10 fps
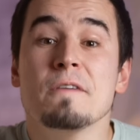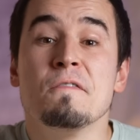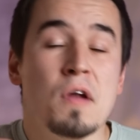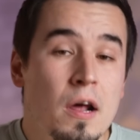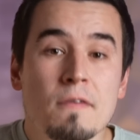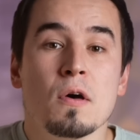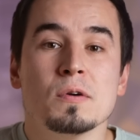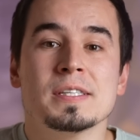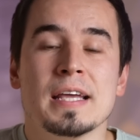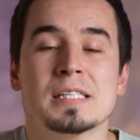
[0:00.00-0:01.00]
if none of
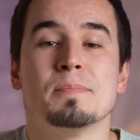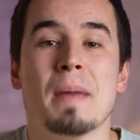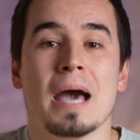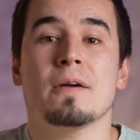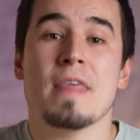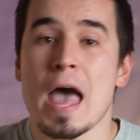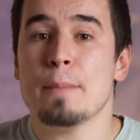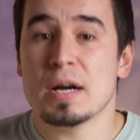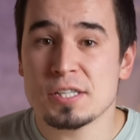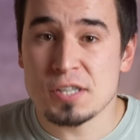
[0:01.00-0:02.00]
those things matter that
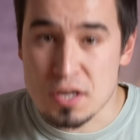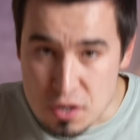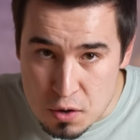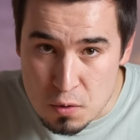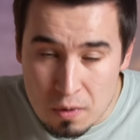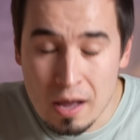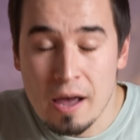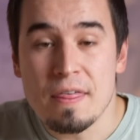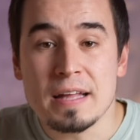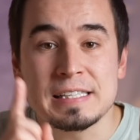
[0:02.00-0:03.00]
much much to you,
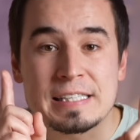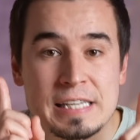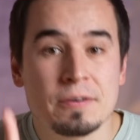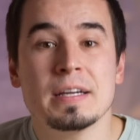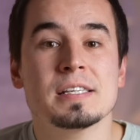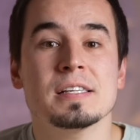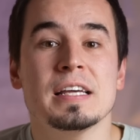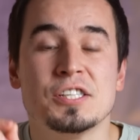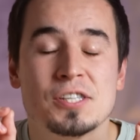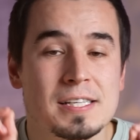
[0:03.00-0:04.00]
then seriously
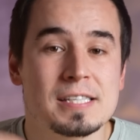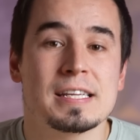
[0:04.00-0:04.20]
just